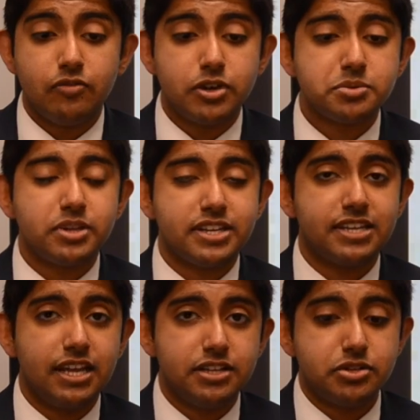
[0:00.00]
First, we'd like to
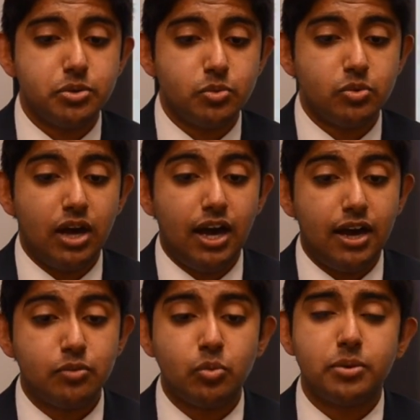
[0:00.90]
get into
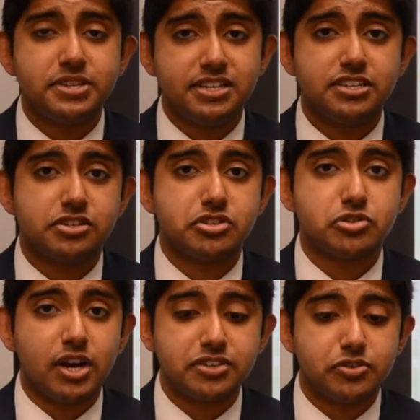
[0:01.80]
what we see as the
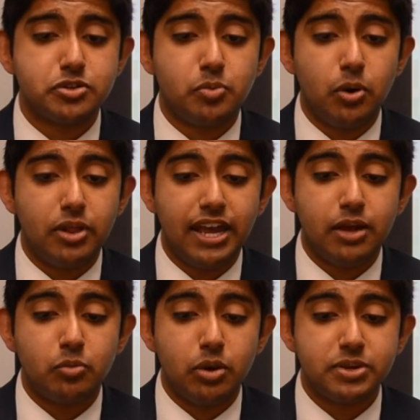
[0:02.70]
strengths for Chipotle
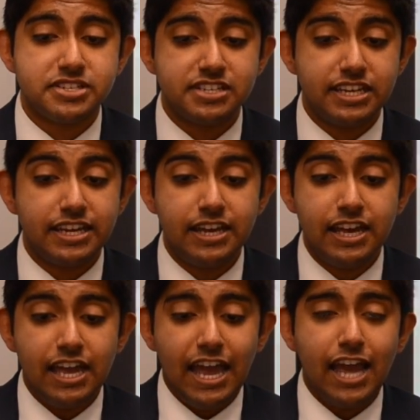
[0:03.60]
and what we see
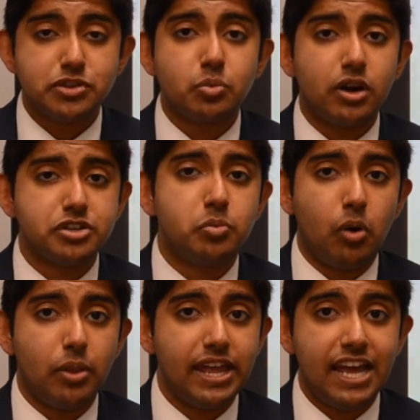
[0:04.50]
as where
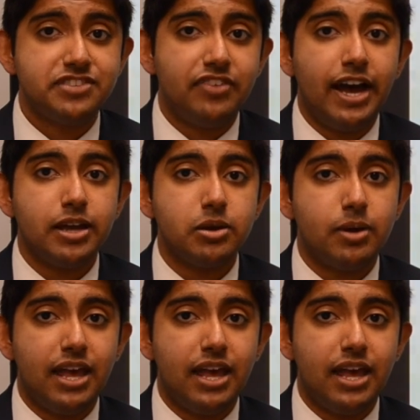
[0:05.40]
Chipotle adds value.